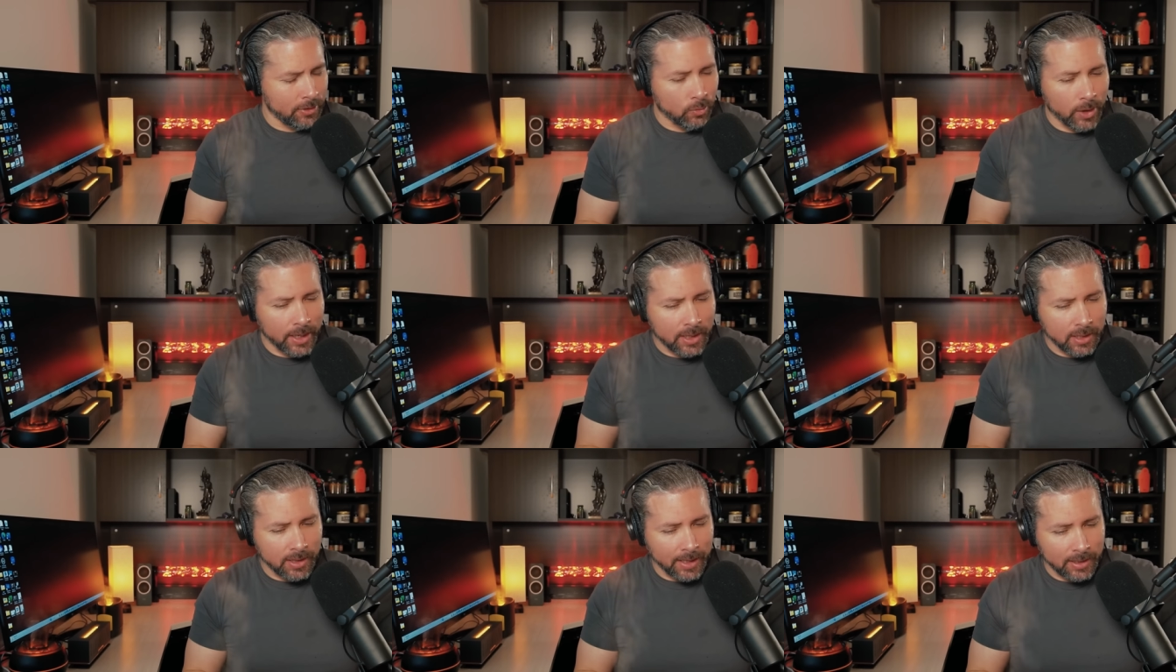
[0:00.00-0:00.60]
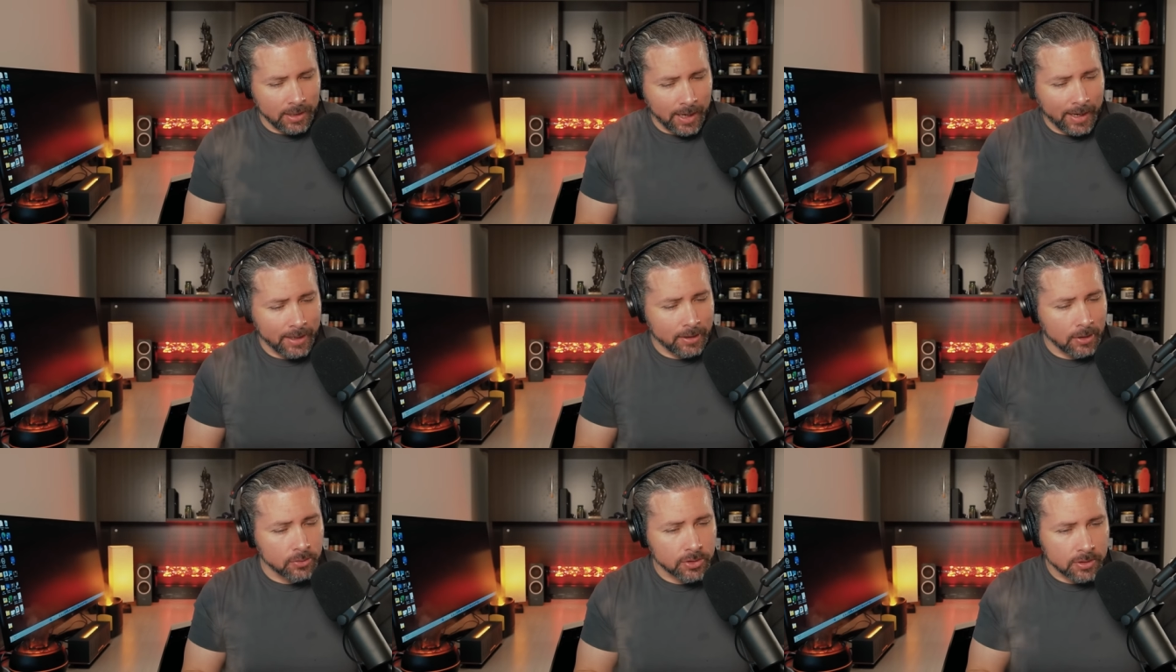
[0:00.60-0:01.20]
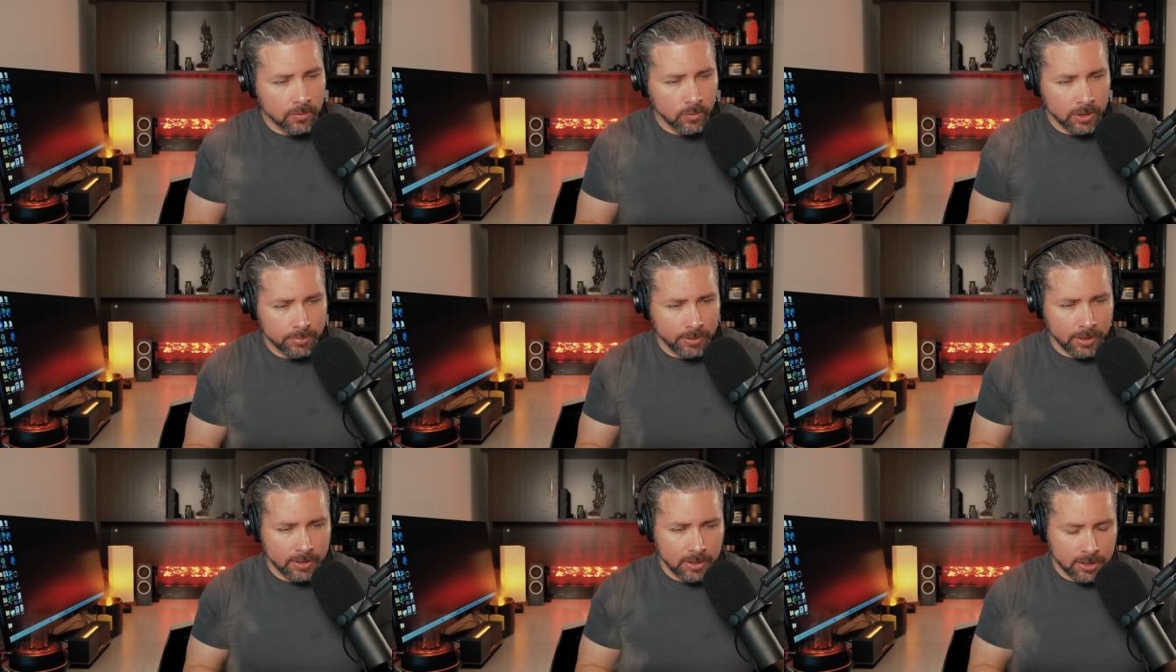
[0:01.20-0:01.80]
the way that they diagnosed her was
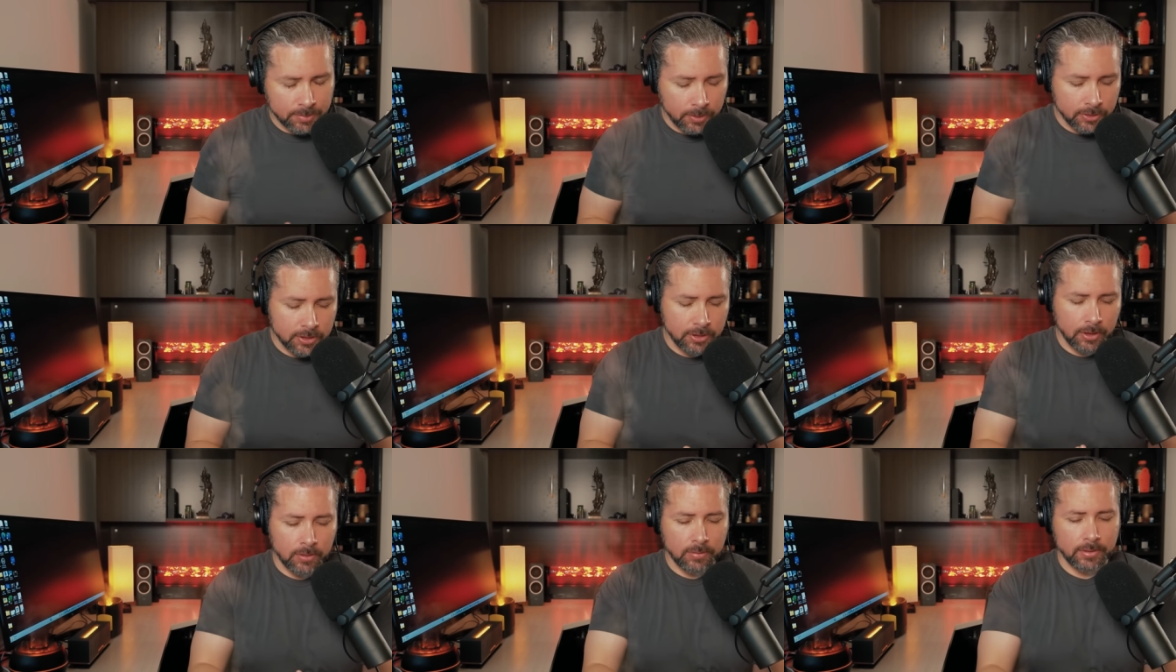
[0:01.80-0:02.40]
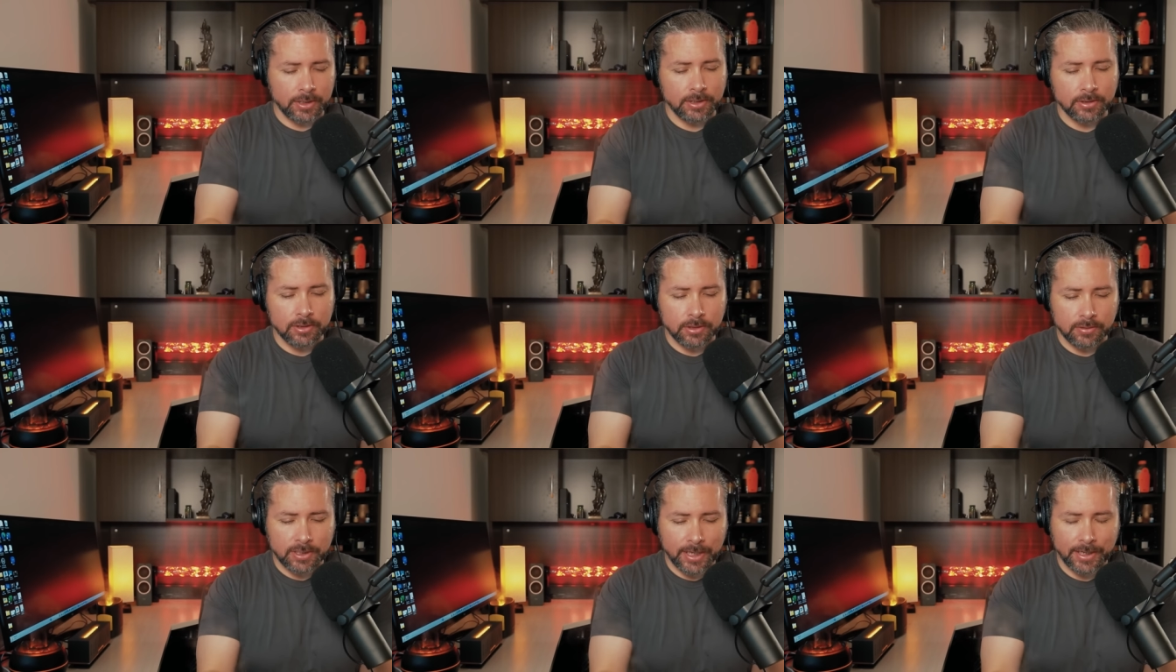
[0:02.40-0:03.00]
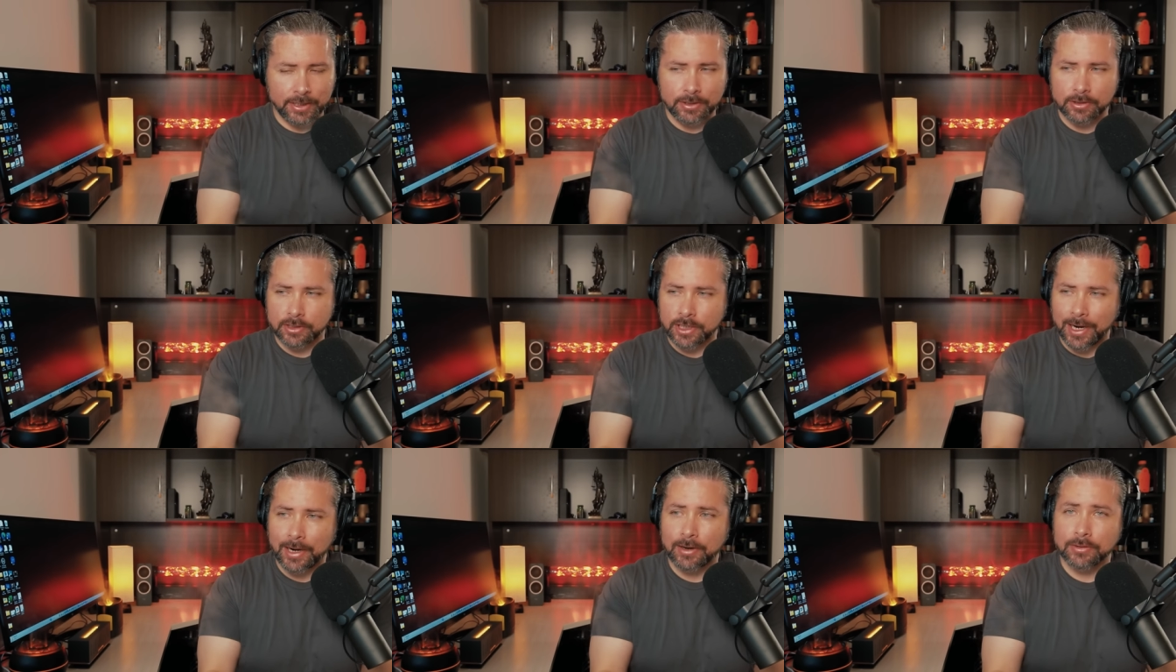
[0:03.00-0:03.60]
because you're supposed to go and you, you take your
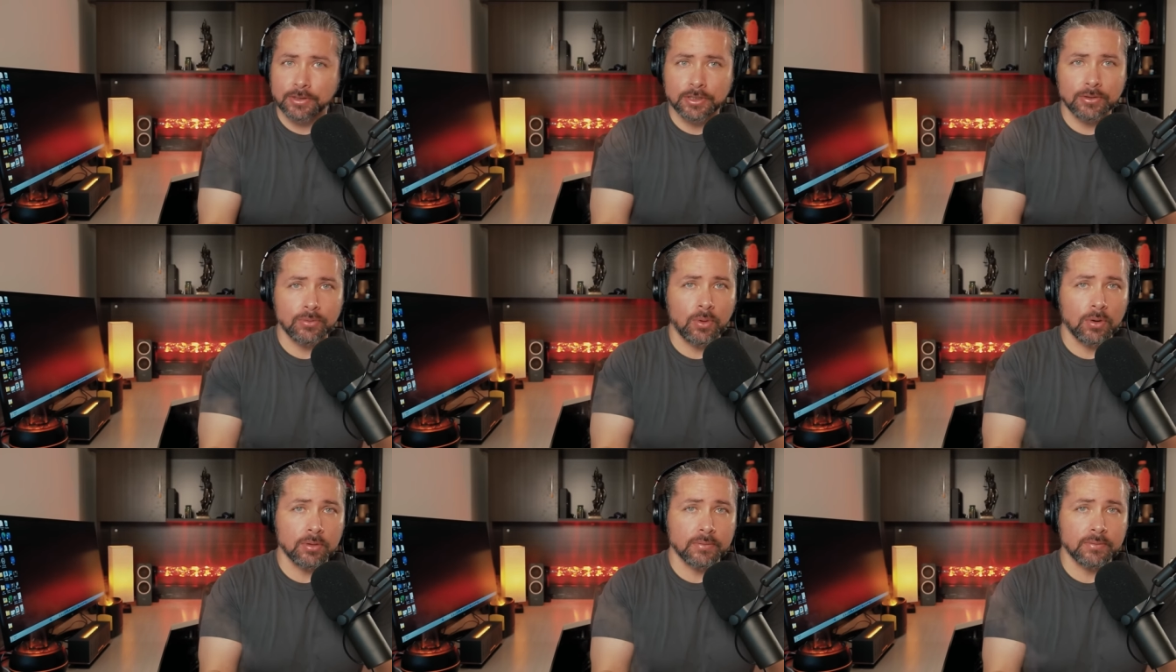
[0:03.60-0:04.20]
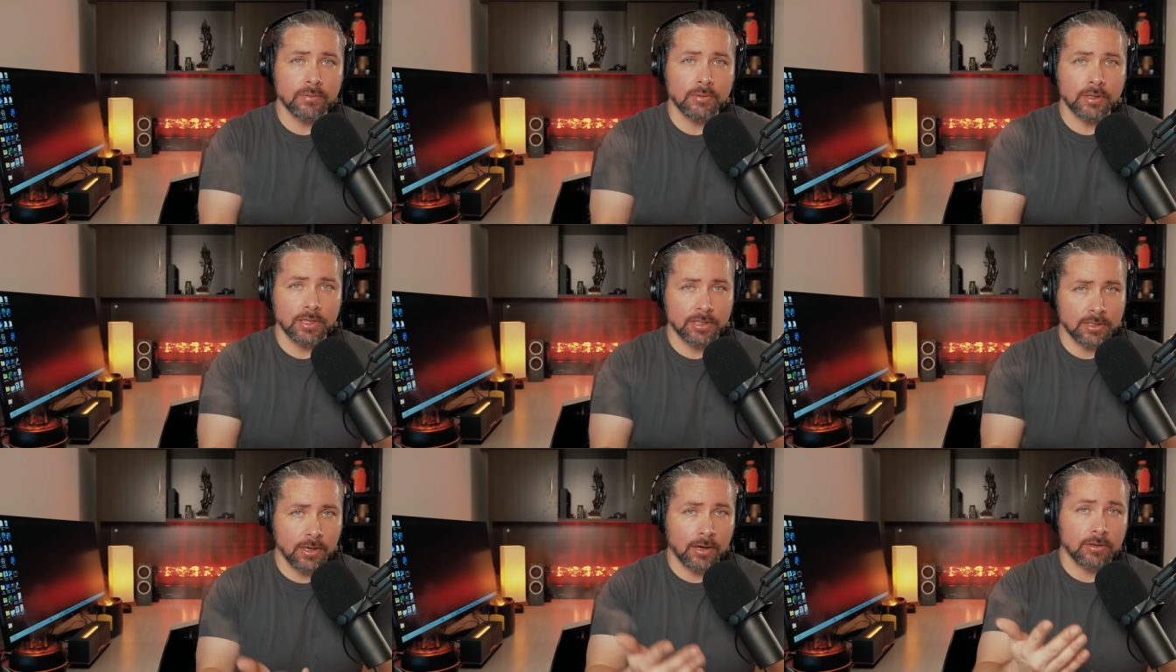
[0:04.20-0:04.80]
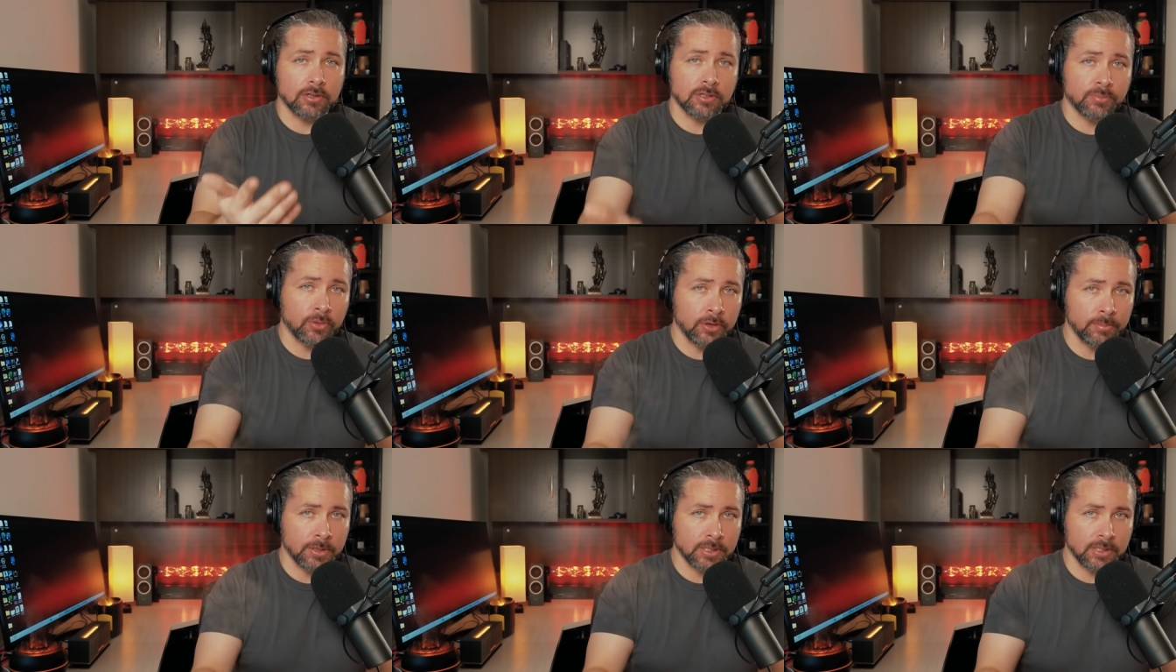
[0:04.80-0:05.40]
child to all of these doctor's
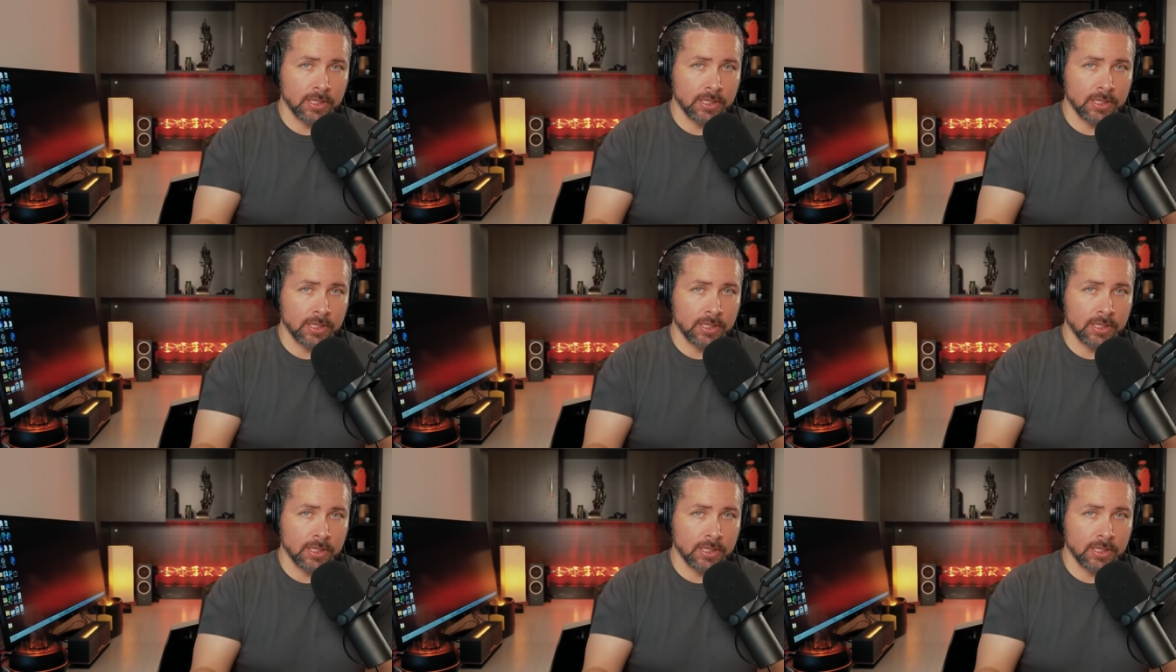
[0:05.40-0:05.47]
appointments.